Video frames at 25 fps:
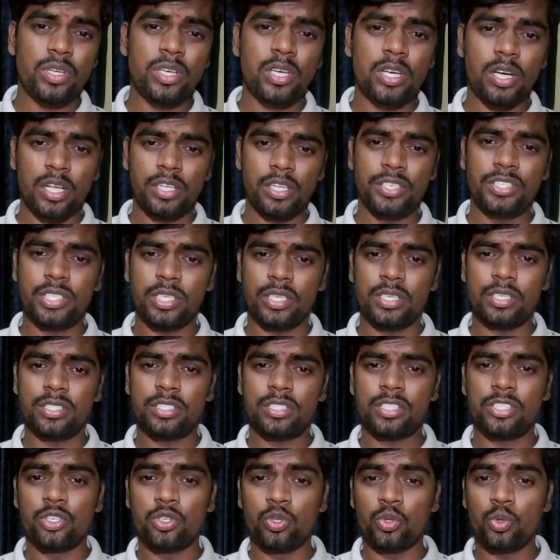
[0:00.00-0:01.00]

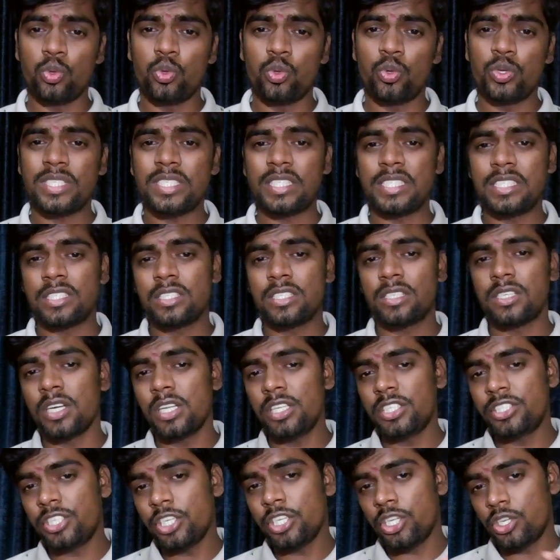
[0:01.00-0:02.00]
cultures, roots,
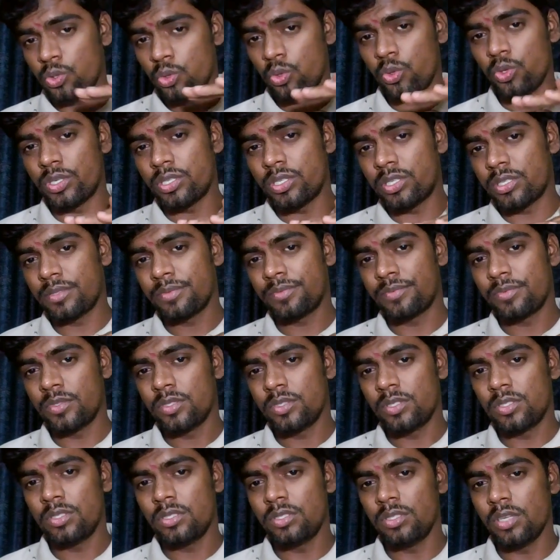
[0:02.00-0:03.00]
culture roots.
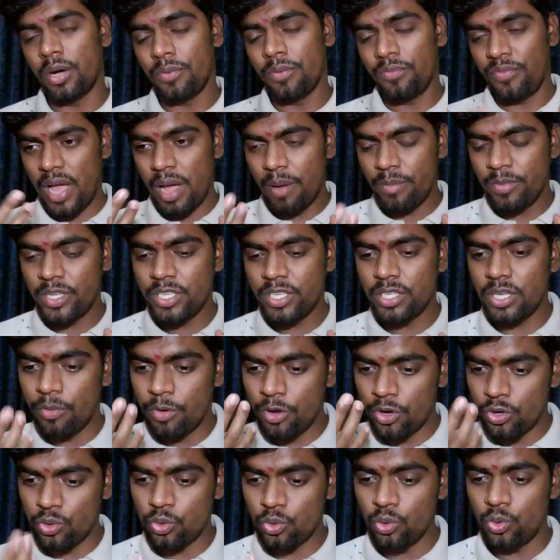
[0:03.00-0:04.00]
Yeah, family is
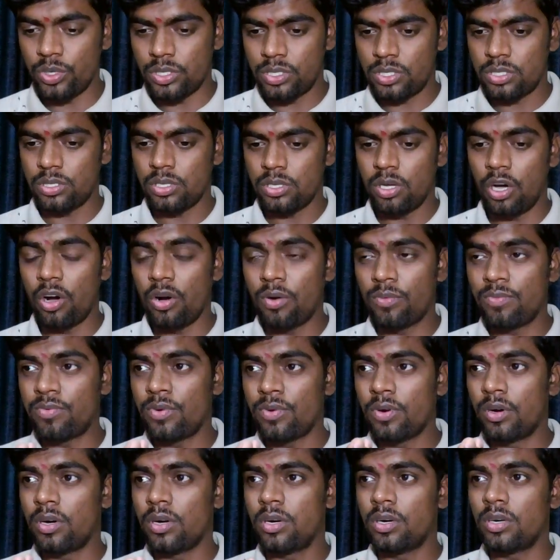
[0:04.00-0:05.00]
our roots
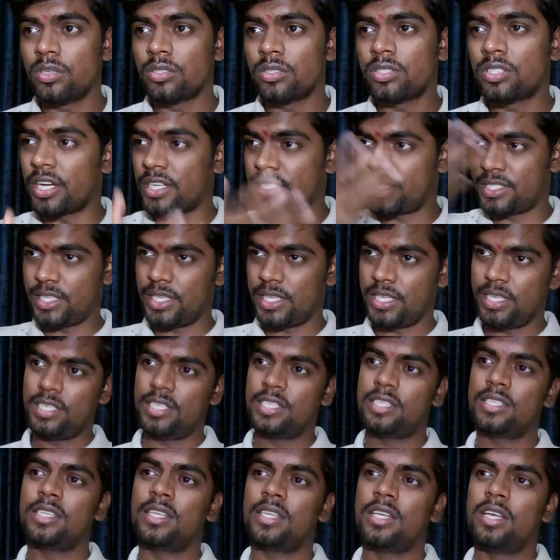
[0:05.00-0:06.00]
of
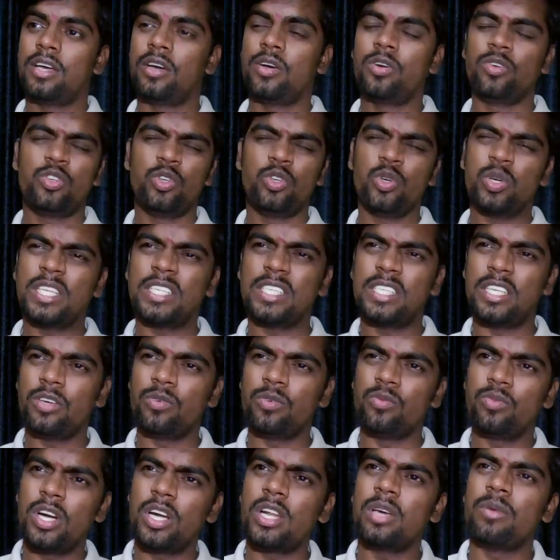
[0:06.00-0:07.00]
success. You can say
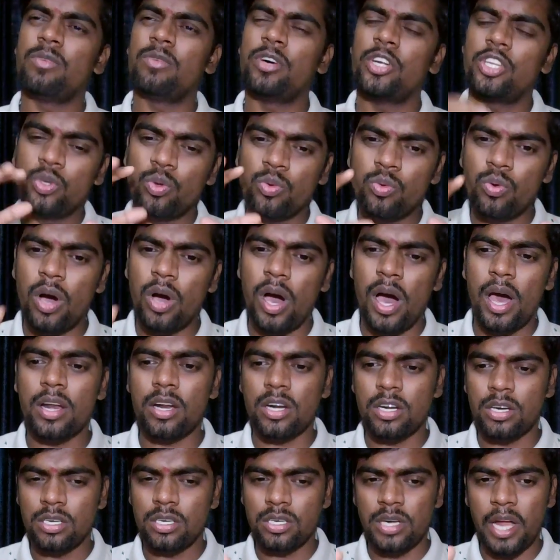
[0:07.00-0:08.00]
whatever you
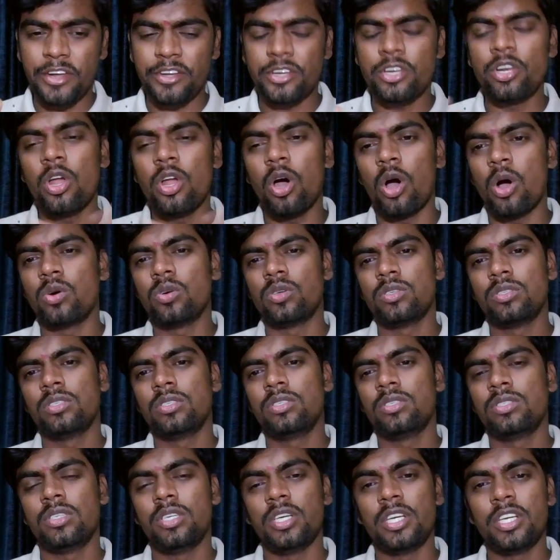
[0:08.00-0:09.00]
are right now.
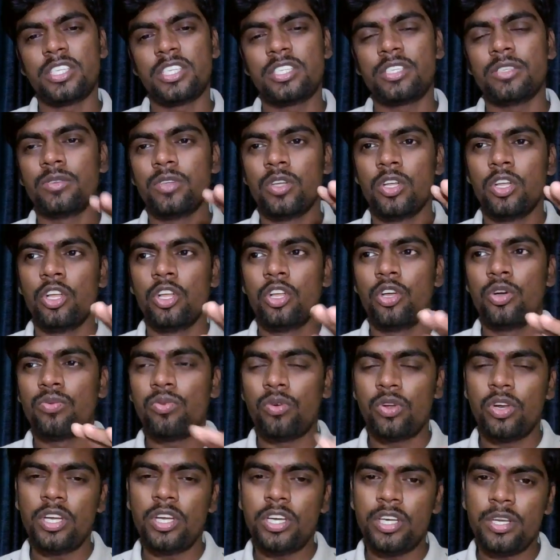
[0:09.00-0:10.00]
It's
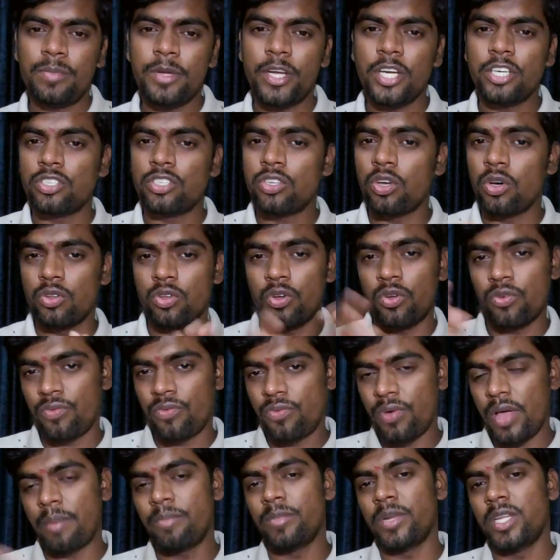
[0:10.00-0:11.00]
fully depends on your
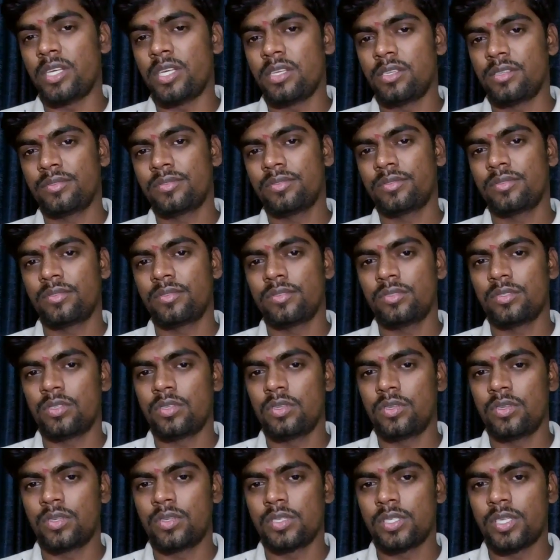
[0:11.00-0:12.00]
family,
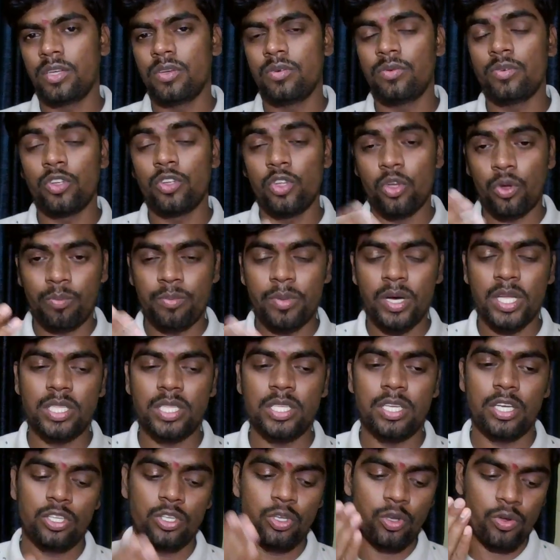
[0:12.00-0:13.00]
okay, your
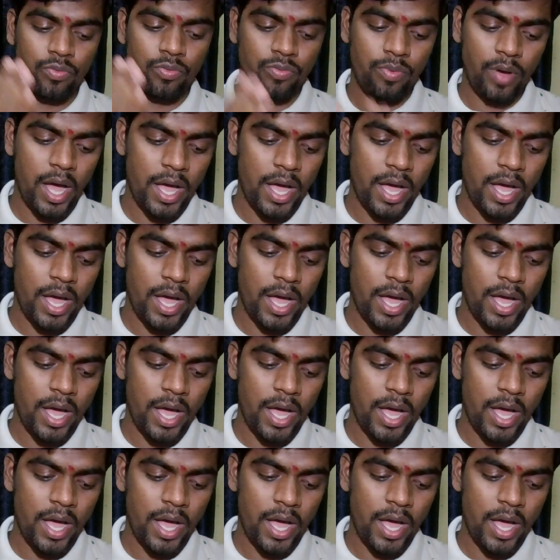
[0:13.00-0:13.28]
mother, your